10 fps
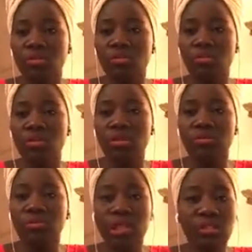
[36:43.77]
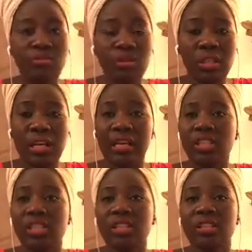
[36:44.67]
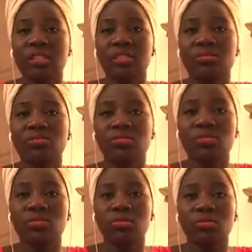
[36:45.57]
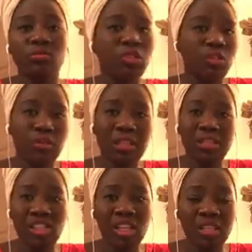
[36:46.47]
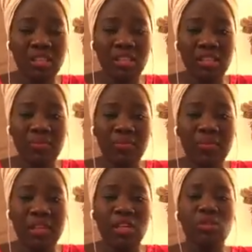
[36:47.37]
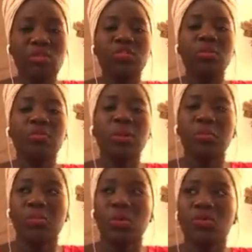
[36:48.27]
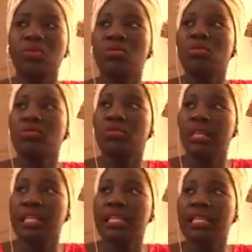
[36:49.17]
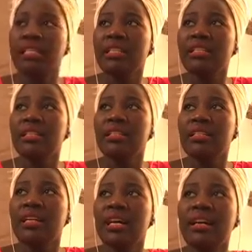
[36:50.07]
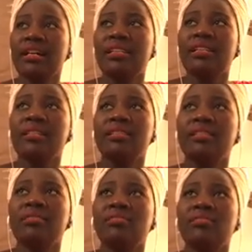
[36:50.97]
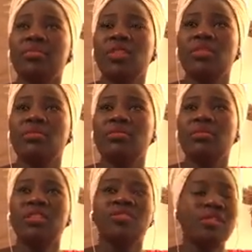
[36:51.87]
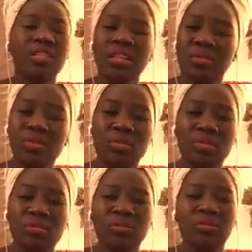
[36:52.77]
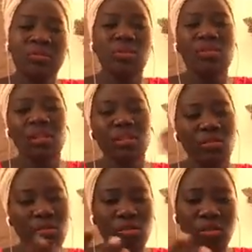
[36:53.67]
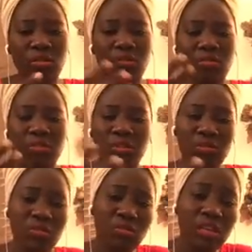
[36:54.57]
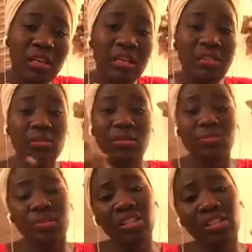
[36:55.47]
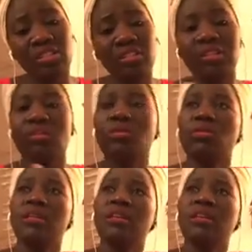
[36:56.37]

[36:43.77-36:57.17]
got really really anxious with the change. So for people who already had different types of psychological stress or depression or